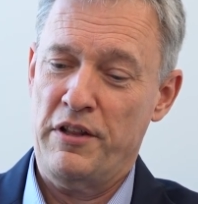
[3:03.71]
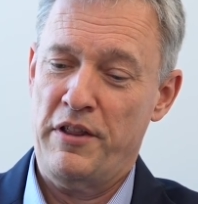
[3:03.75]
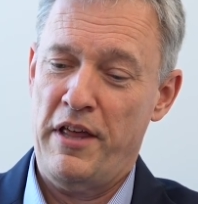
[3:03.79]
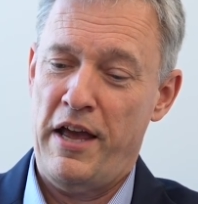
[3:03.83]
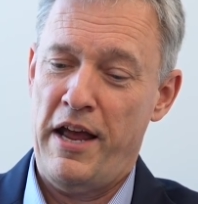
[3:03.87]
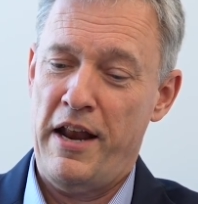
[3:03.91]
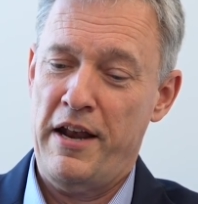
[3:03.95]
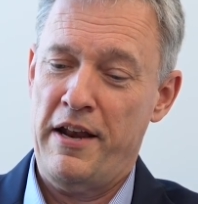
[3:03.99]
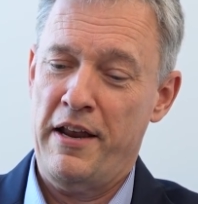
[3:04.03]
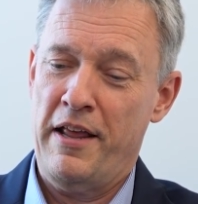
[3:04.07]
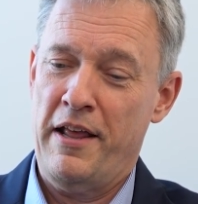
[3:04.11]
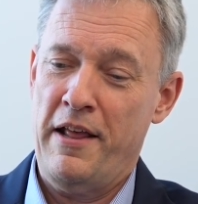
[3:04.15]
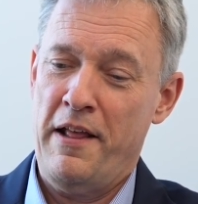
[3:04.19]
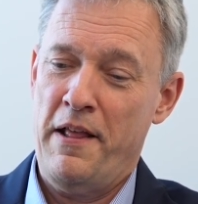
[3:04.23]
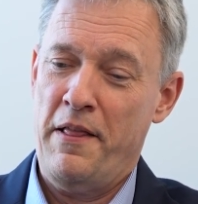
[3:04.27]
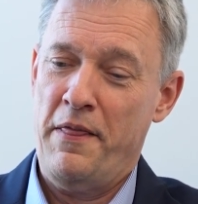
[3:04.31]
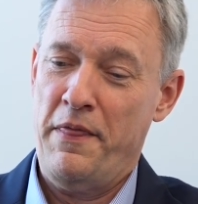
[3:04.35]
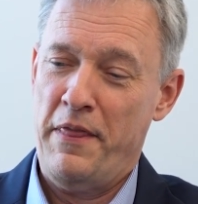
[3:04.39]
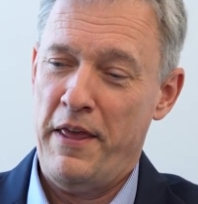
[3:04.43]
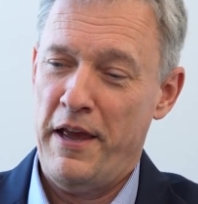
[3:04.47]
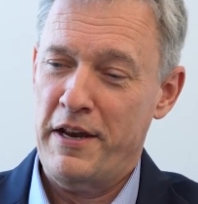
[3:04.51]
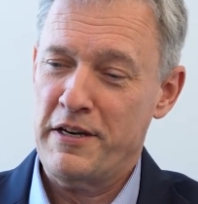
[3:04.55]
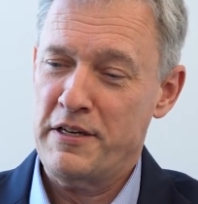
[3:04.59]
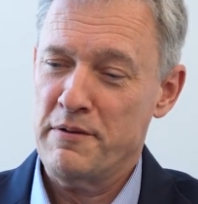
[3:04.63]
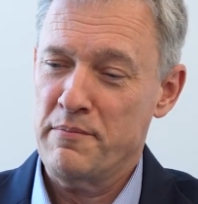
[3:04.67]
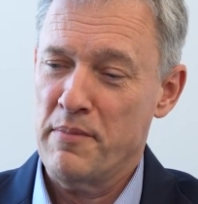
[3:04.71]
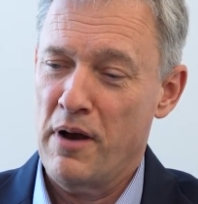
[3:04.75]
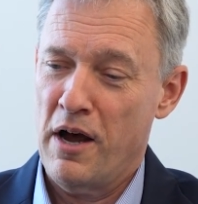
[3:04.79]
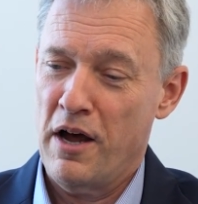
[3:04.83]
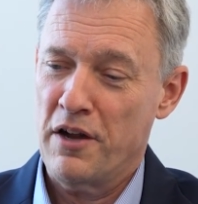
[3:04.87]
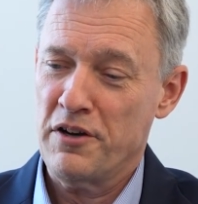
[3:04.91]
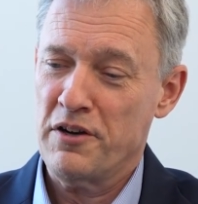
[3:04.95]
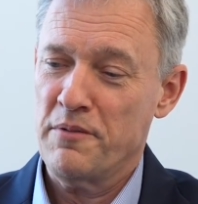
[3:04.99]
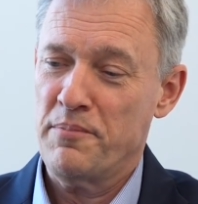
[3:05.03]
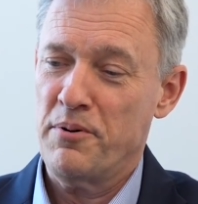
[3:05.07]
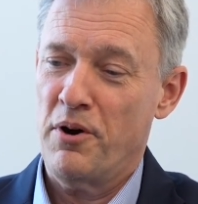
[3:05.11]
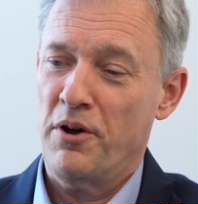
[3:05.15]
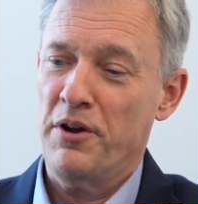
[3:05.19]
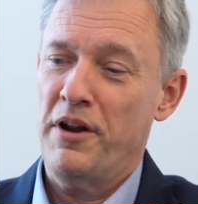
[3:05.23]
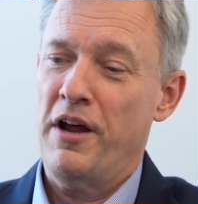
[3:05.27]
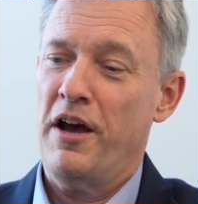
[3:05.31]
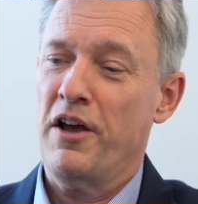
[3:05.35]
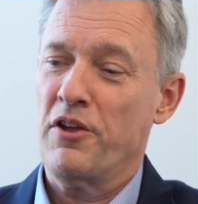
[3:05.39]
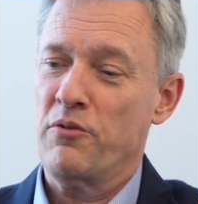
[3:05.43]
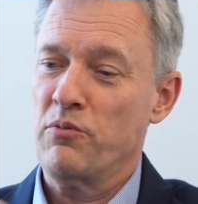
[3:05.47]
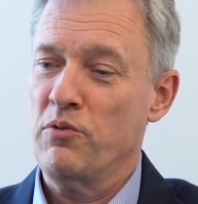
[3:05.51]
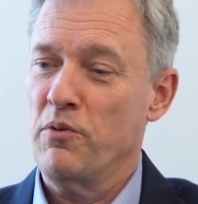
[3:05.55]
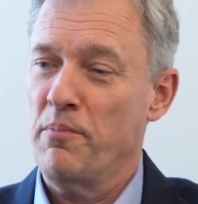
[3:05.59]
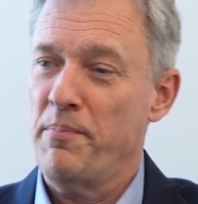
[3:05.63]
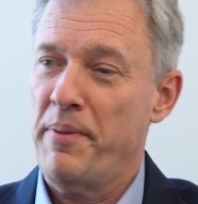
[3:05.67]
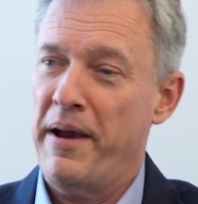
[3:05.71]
then their demand upon us will